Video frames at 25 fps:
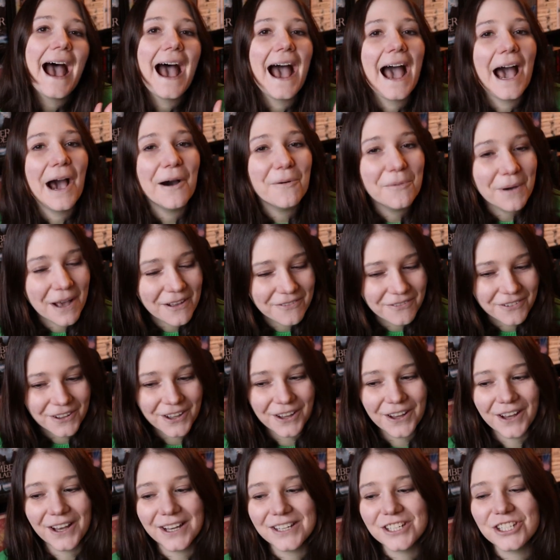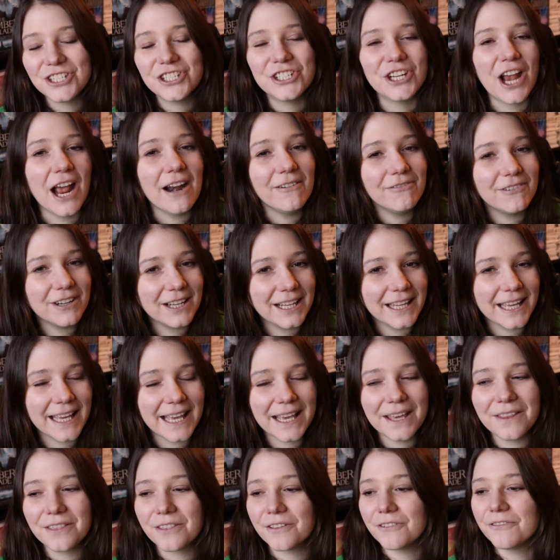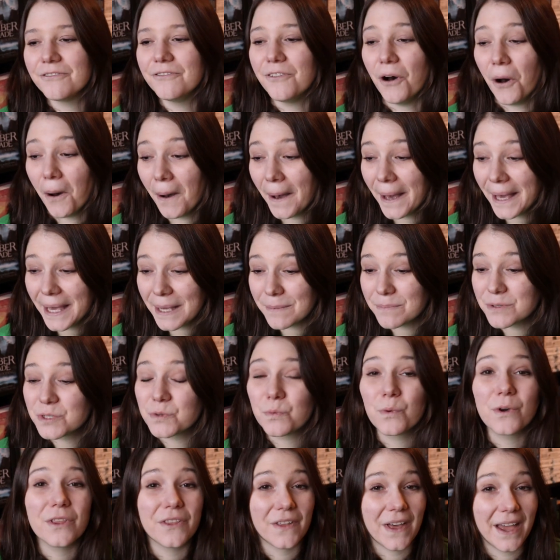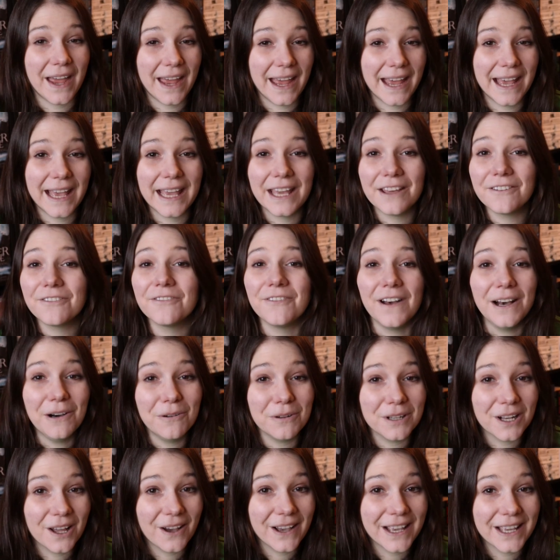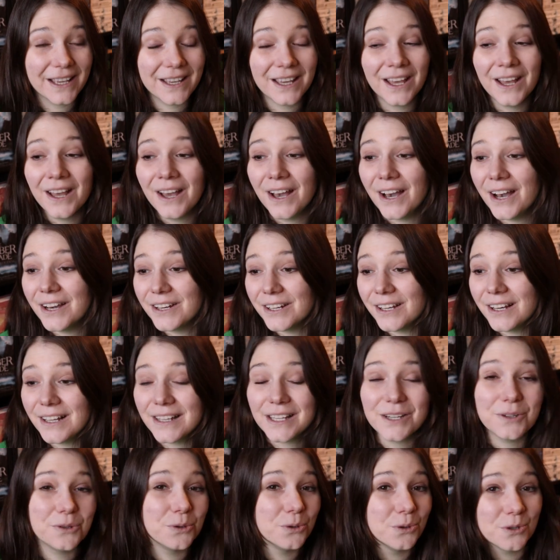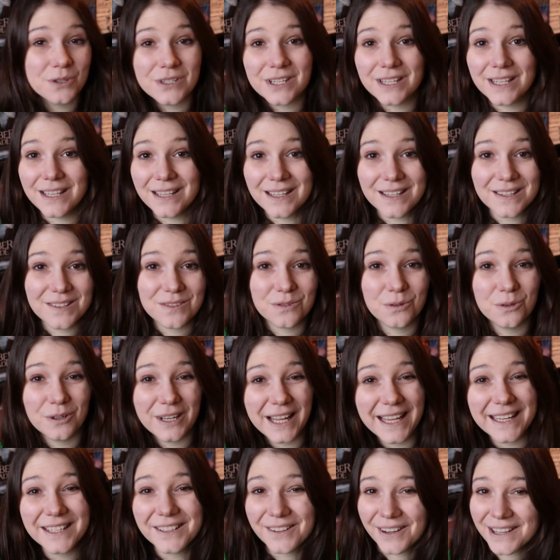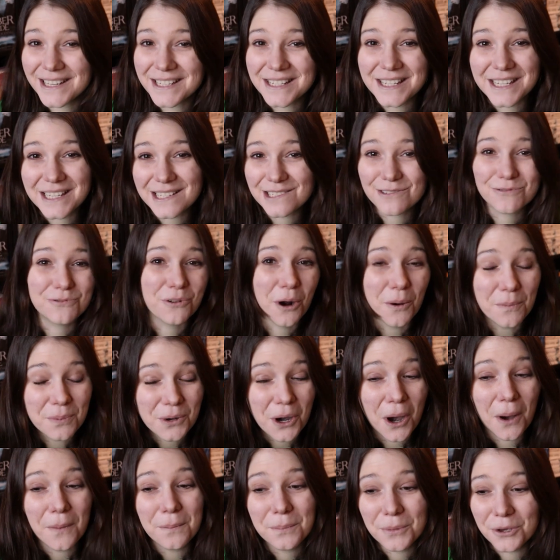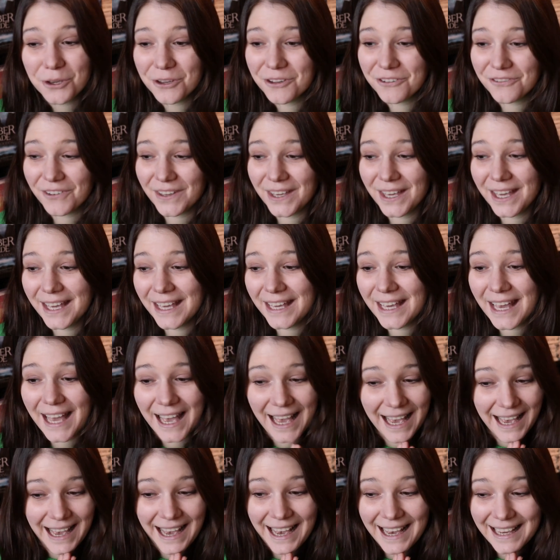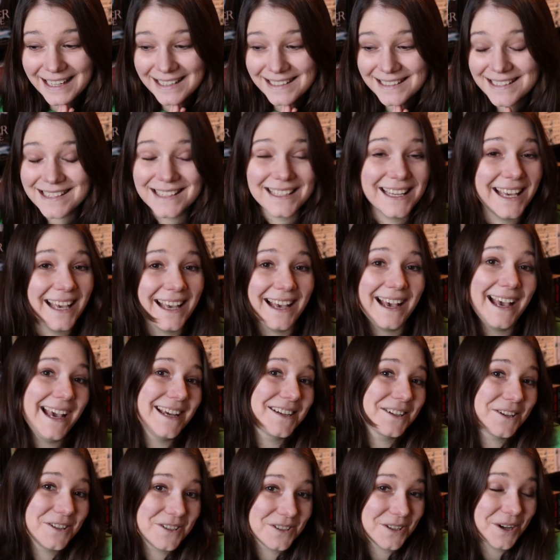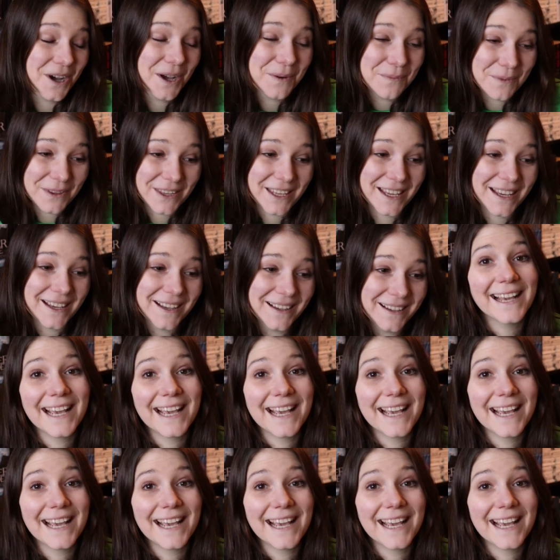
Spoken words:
However, generally the vibes were there. It felt like an early noughties or late 90s rom-com movie, and yeah, I had a good time with it.